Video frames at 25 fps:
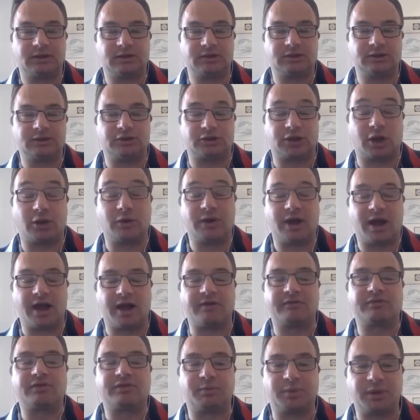you don't
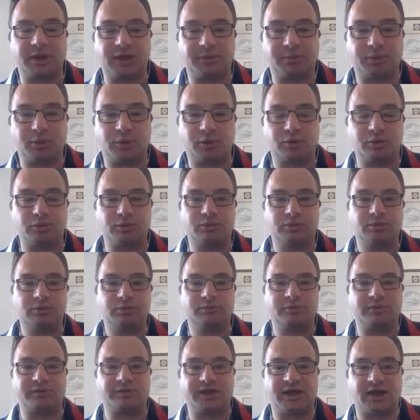have the people
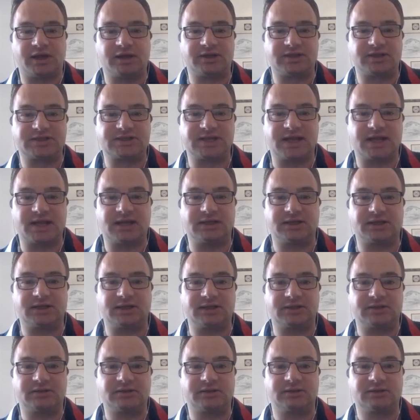with the
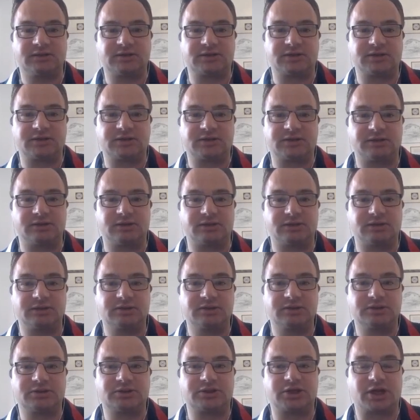understanding to
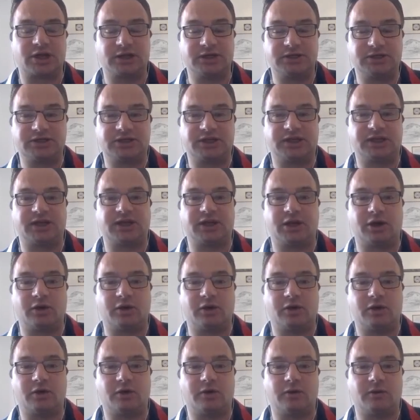change it
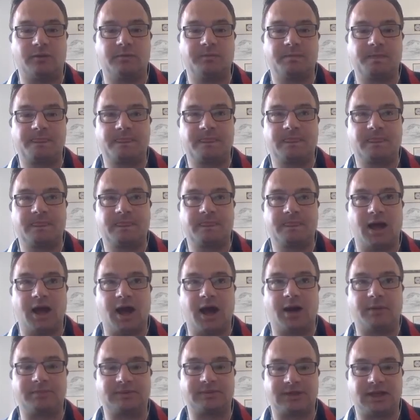or
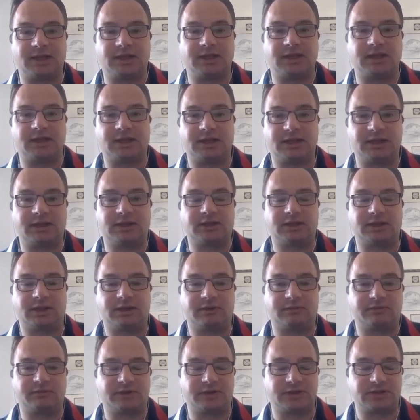update it
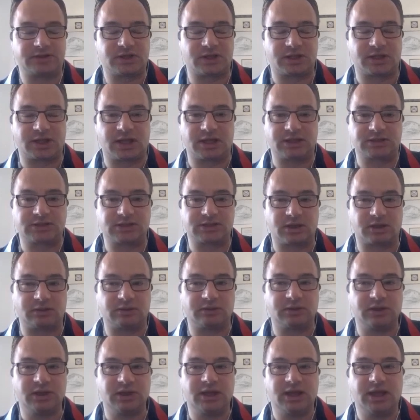and things like that.
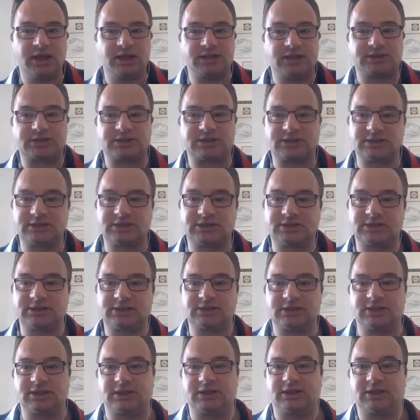So
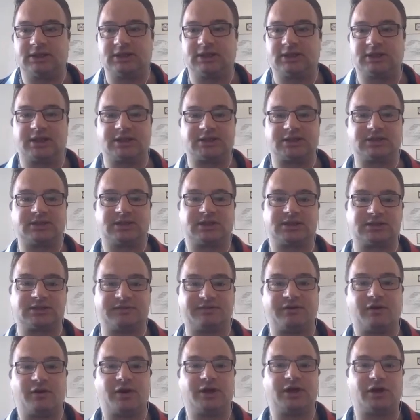there's a
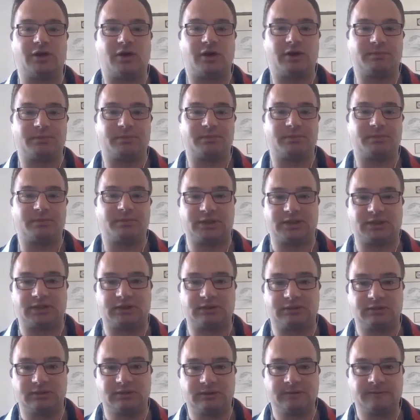fine line
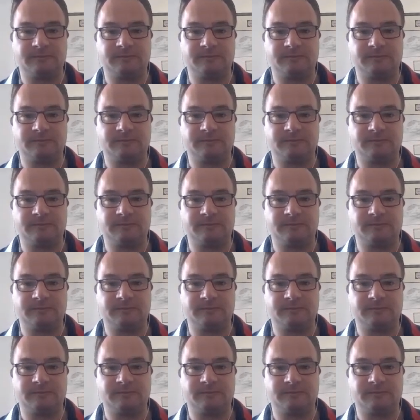between